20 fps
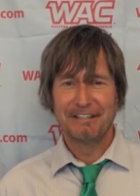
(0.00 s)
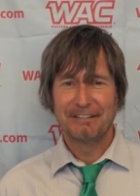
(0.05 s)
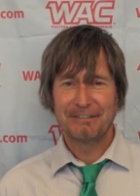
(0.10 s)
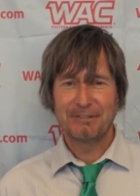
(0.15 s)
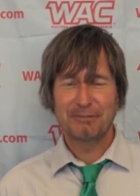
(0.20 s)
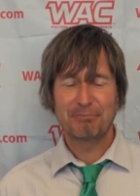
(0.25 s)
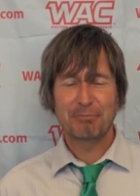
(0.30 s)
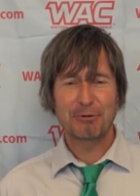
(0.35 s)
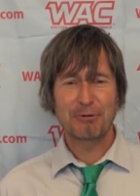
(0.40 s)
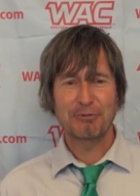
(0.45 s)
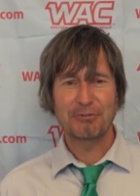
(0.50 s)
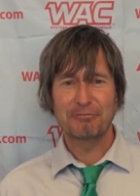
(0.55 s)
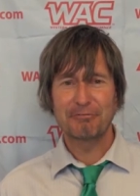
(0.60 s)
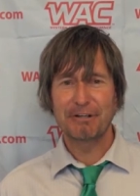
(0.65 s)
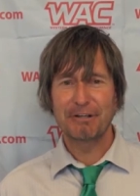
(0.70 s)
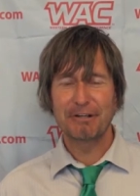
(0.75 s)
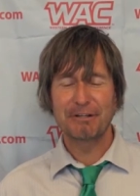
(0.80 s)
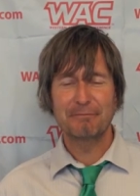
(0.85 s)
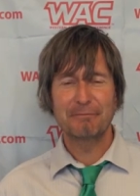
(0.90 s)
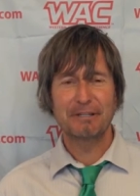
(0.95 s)
just
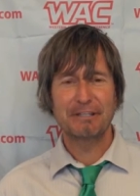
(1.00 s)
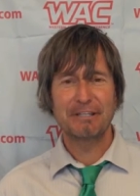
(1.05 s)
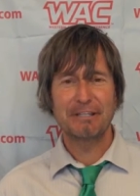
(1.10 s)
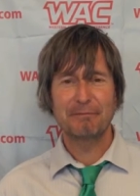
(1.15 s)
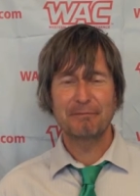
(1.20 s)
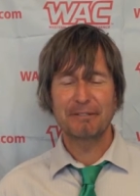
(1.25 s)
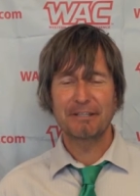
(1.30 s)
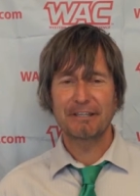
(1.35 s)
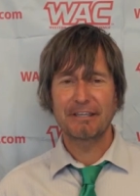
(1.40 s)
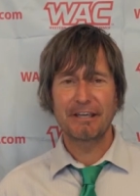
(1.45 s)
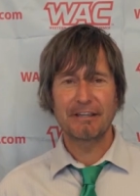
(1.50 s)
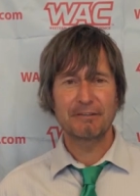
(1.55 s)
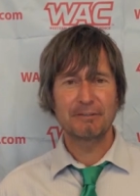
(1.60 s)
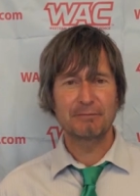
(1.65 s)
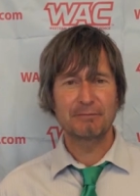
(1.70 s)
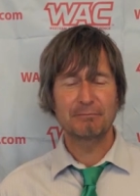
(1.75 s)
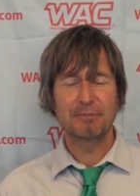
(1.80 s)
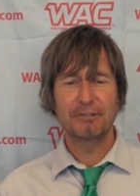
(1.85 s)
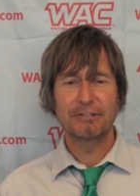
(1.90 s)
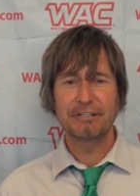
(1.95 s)
persevered and been keeping together
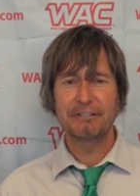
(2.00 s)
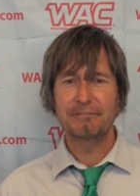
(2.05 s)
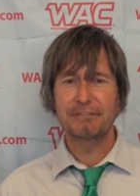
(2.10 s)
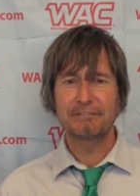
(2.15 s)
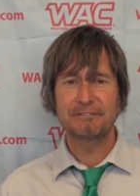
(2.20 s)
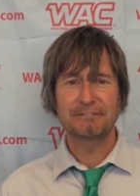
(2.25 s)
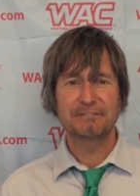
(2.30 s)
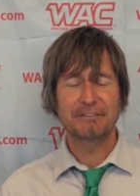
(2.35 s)
and believing.